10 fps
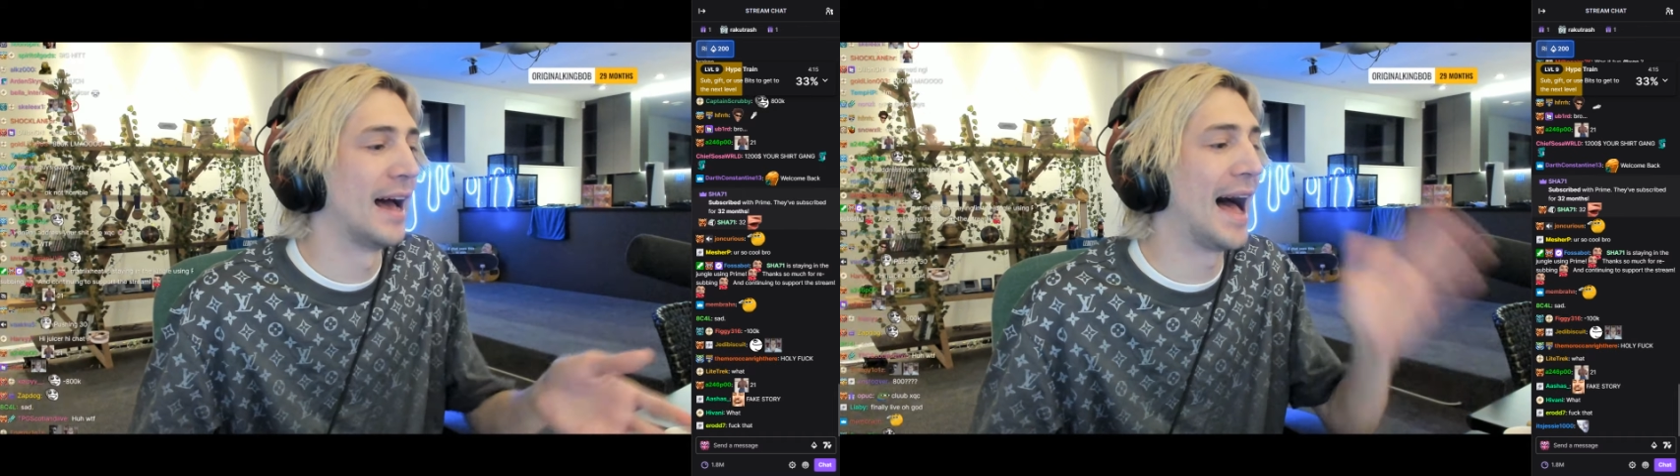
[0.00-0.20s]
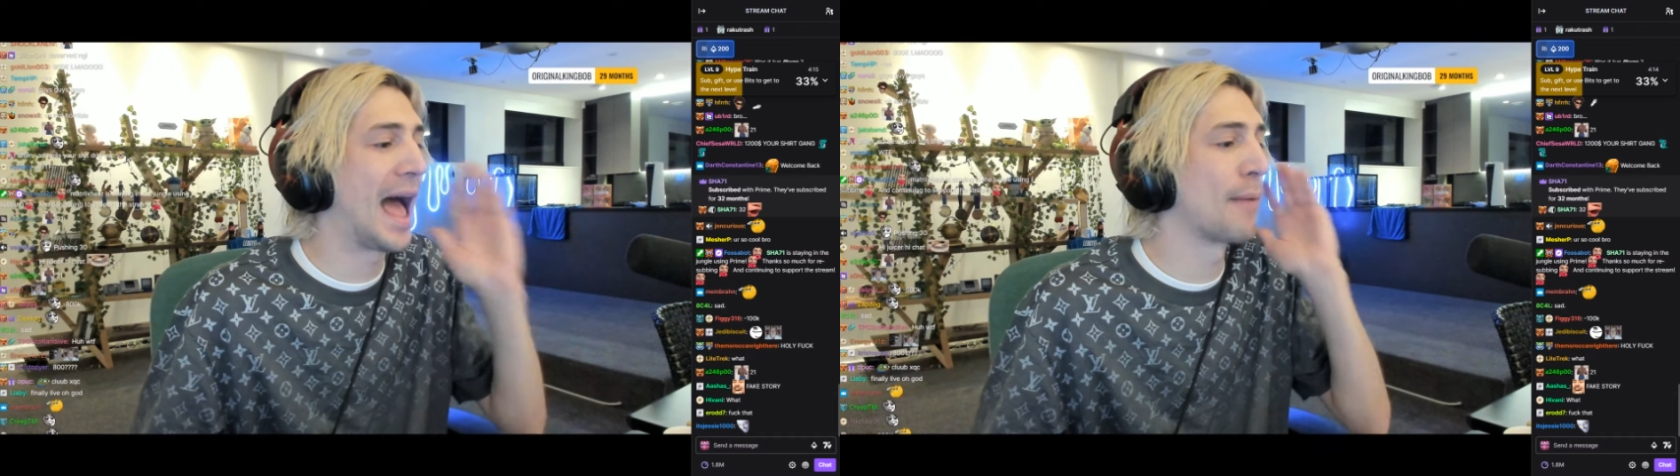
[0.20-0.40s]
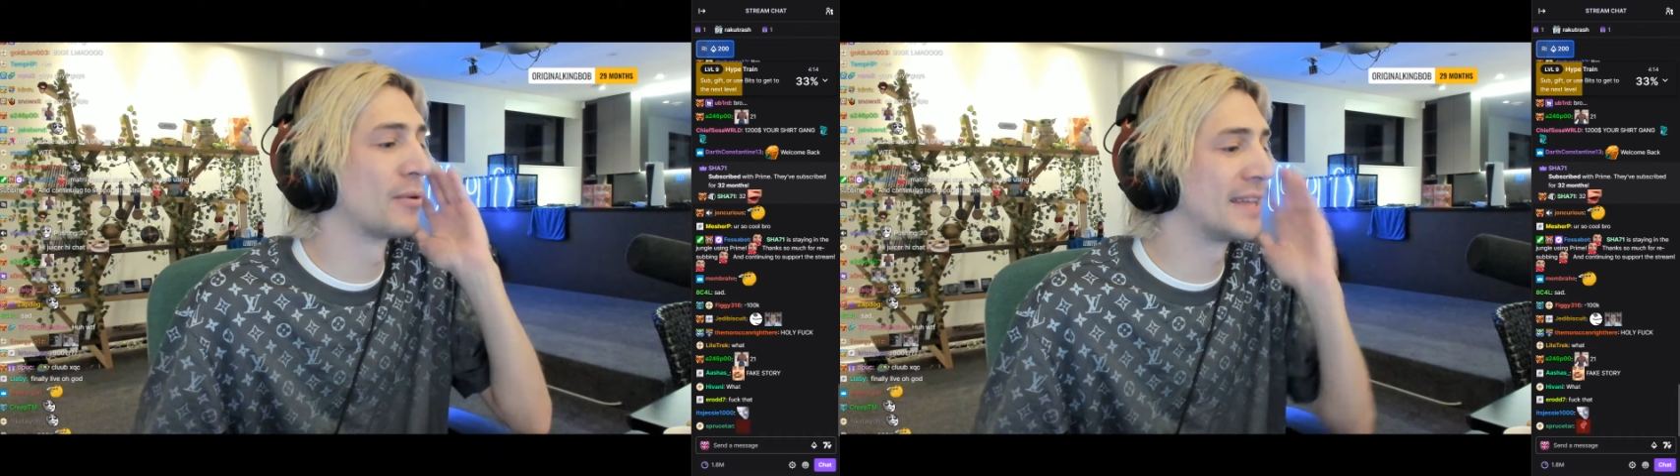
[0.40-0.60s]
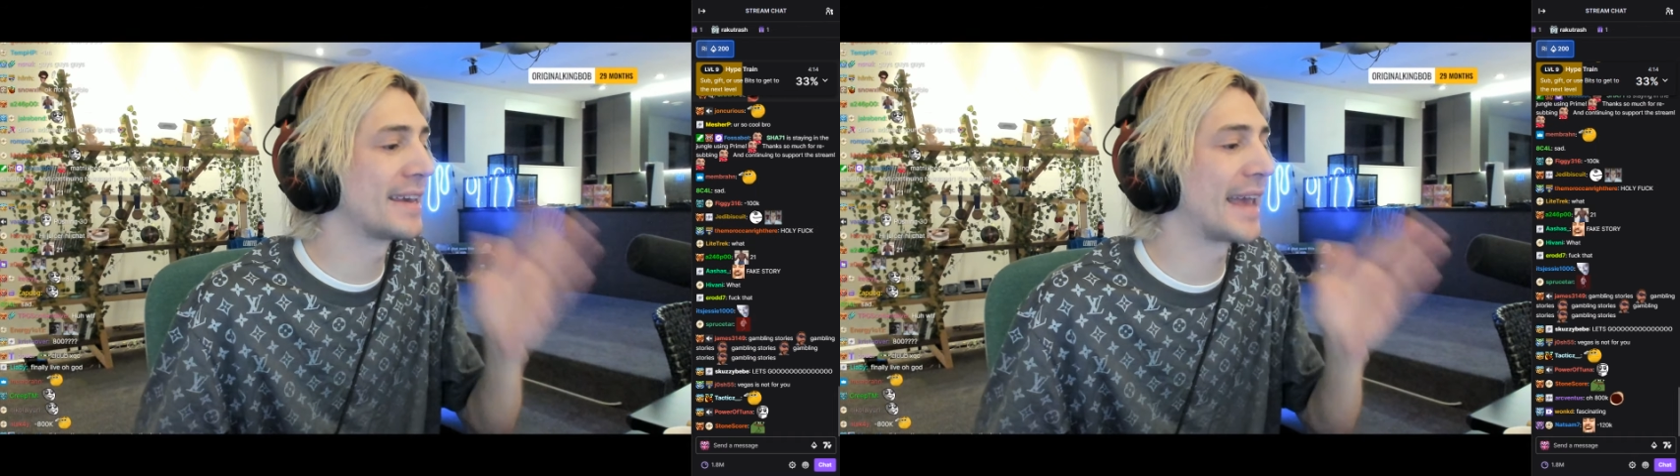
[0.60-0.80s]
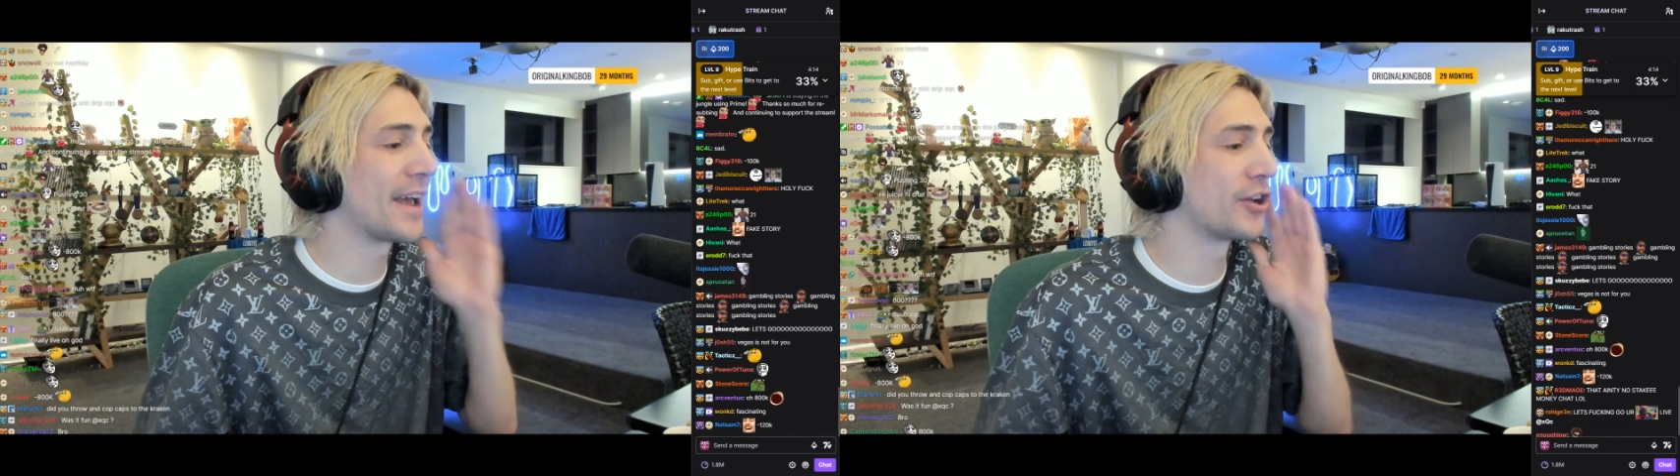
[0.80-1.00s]
I will
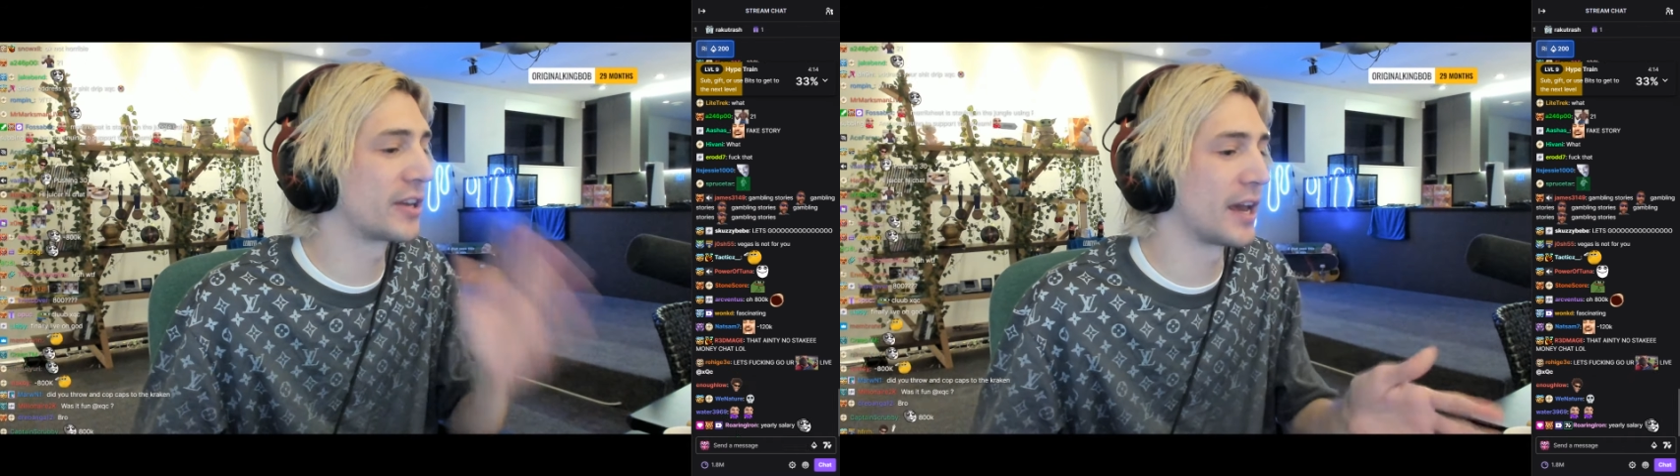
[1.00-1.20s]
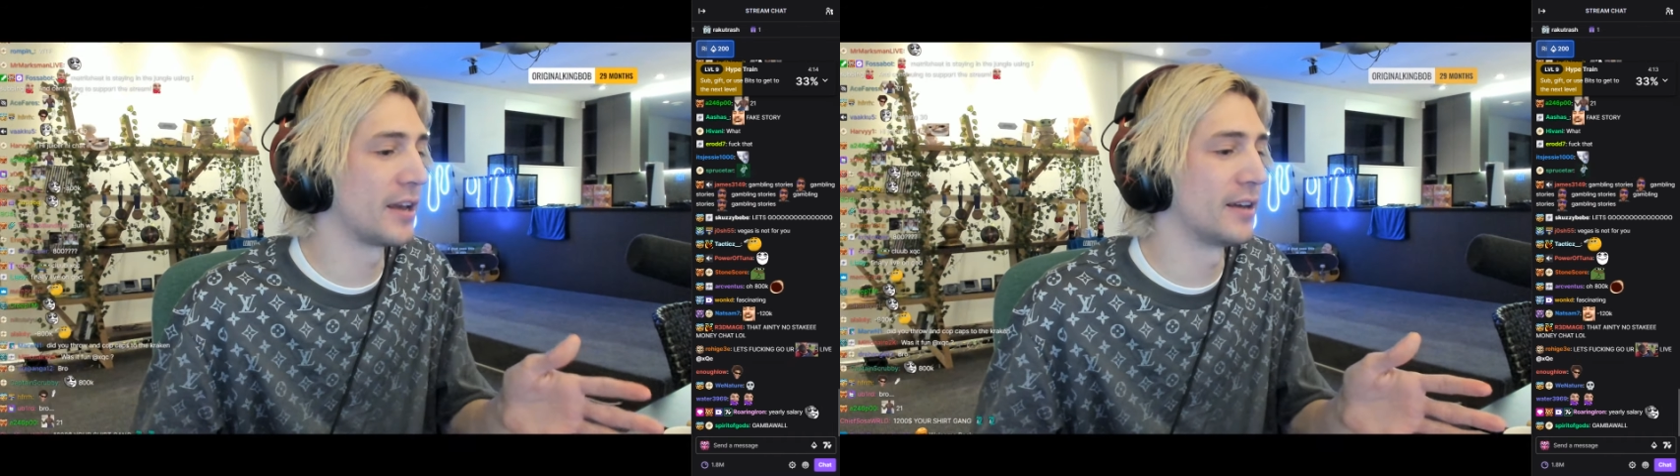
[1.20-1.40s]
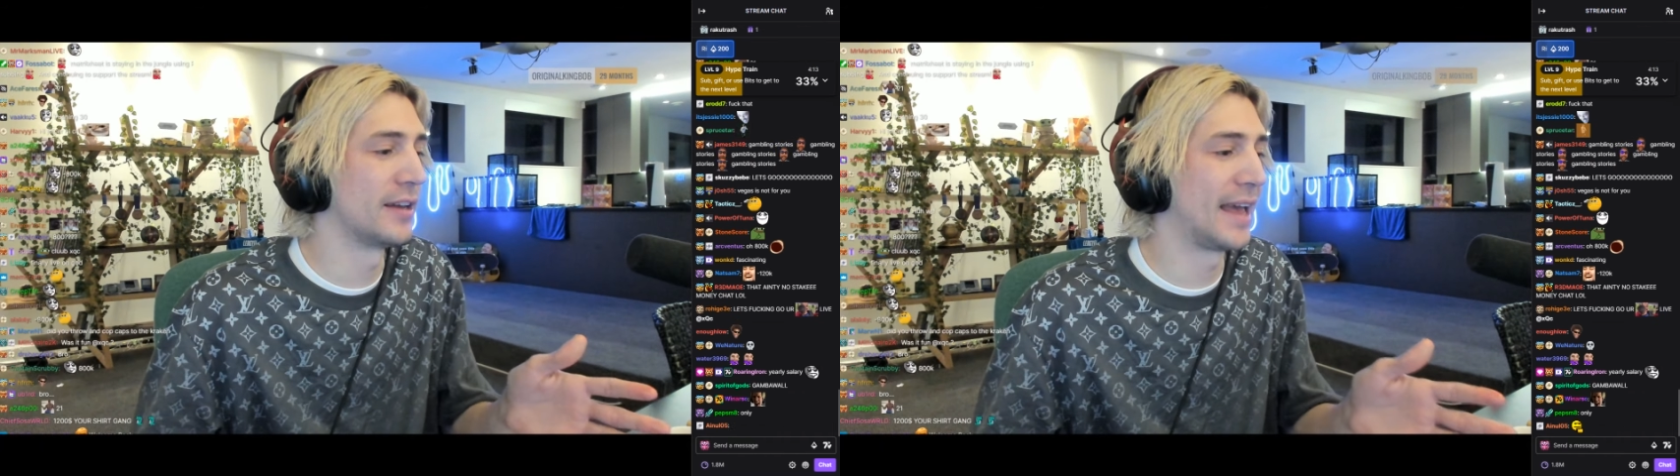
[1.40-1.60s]
take $800K